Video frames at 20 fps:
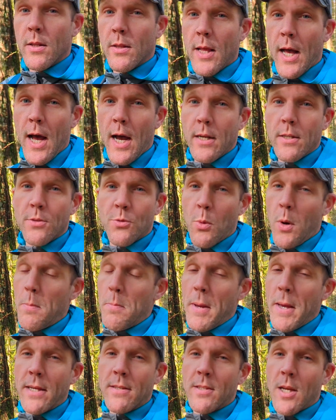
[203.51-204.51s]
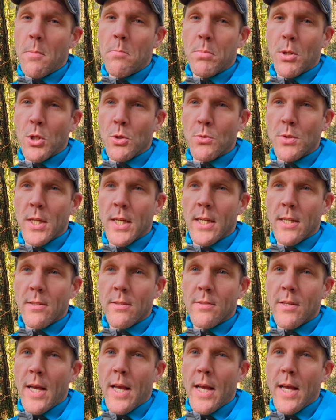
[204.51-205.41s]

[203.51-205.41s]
That is what makes up blue ticks,